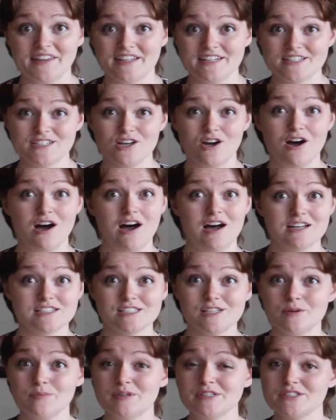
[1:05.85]
That is
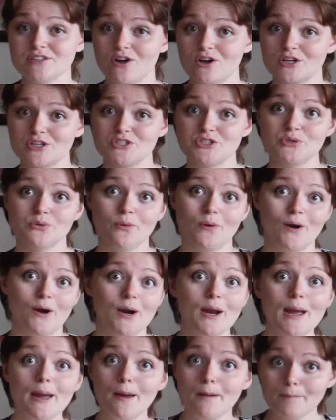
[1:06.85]
awesome as long as you are